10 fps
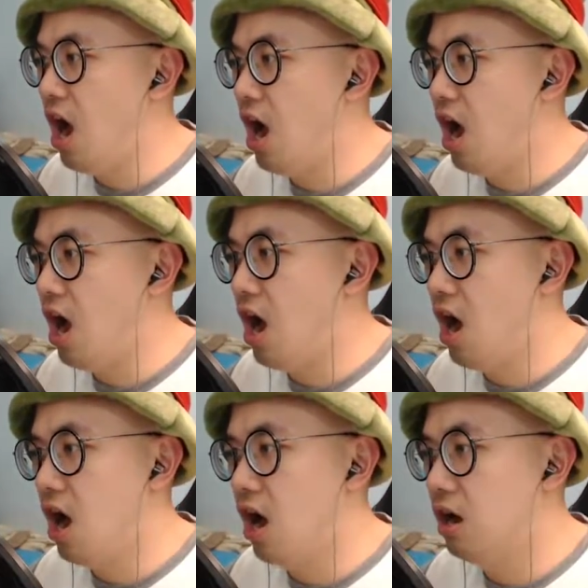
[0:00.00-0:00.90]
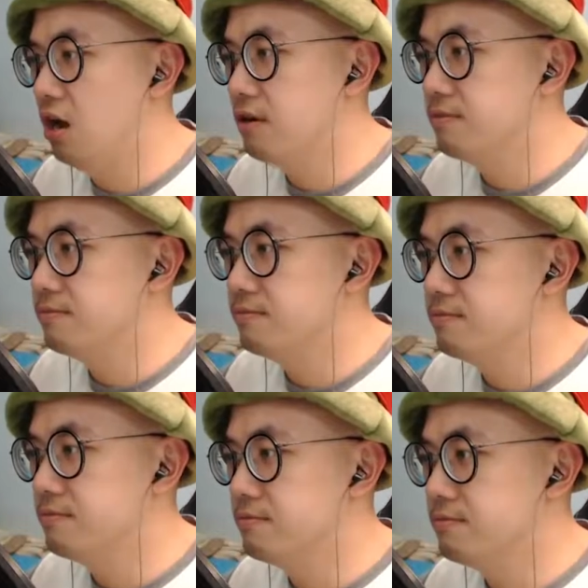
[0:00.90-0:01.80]

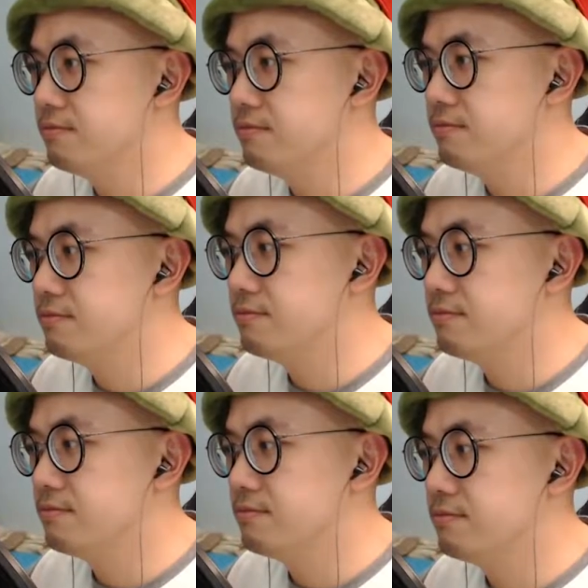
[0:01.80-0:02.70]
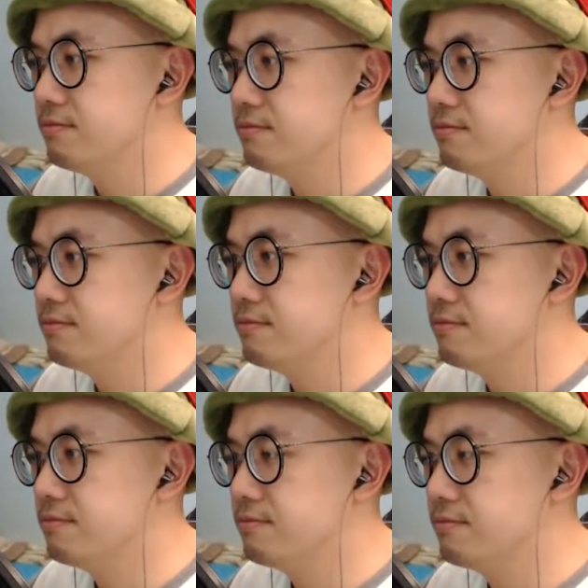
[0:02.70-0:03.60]

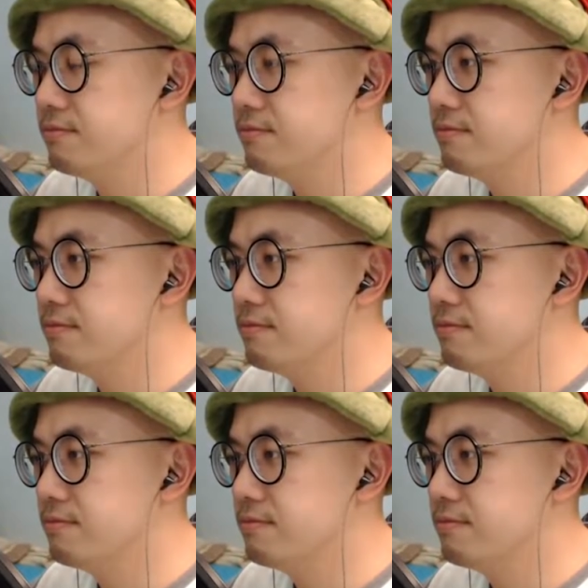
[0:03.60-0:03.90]
No one is speaking in this clip.